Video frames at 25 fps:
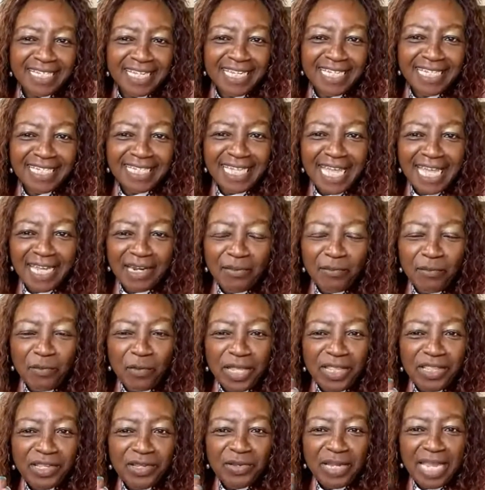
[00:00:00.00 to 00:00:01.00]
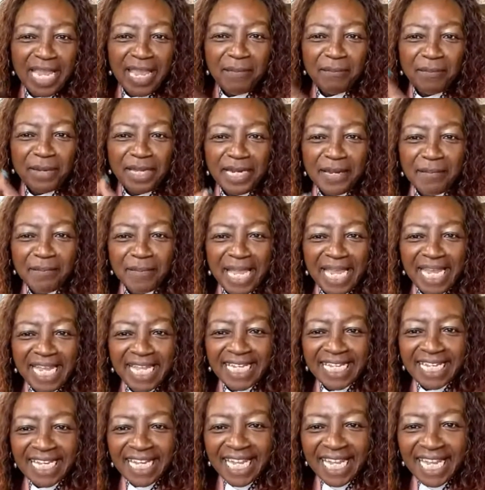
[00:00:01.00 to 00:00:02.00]
It's not whether you get money back
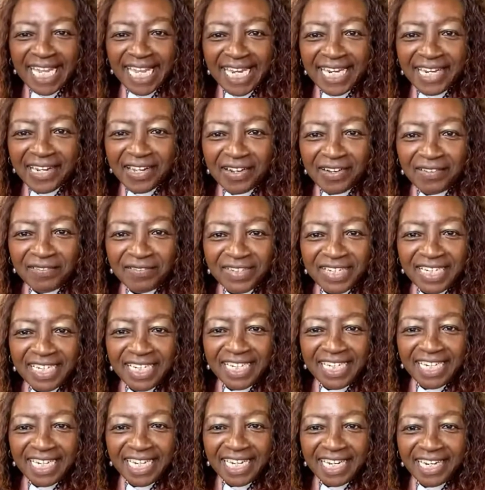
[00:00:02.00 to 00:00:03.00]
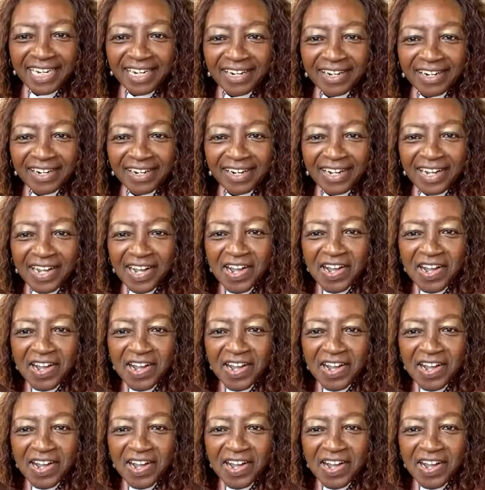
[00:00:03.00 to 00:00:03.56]
at the end of the year.